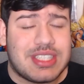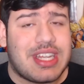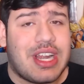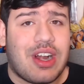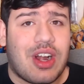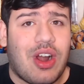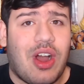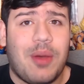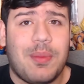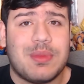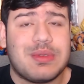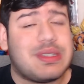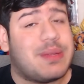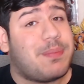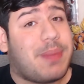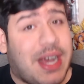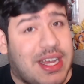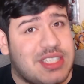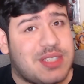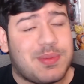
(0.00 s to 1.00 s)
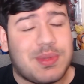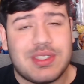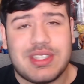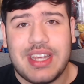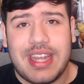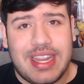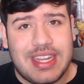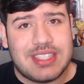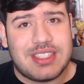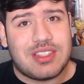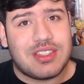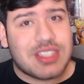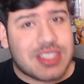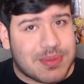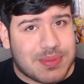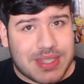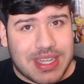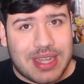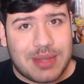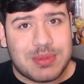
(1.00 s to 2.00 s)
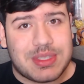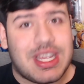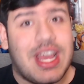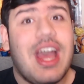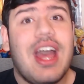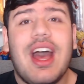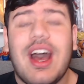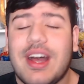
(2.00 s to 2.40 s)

that are almost impossible to answer sometimes,